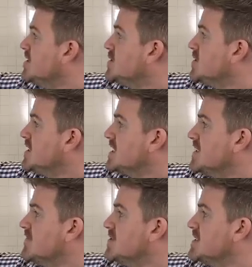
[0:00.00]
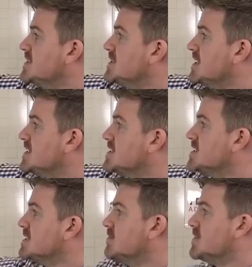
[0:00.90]
So we're going to give you
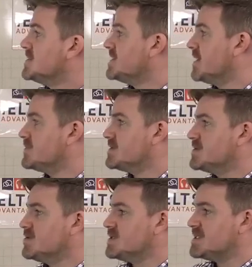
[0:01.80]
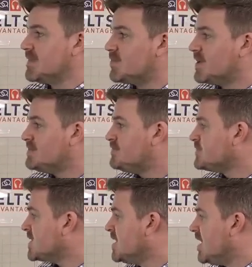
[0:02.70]
6 simple steps. So step 1,
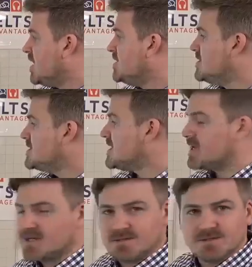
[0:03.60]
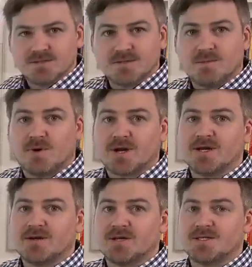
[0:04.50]
understand the
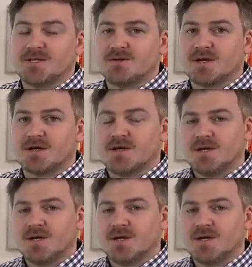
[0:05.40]
marking criteria.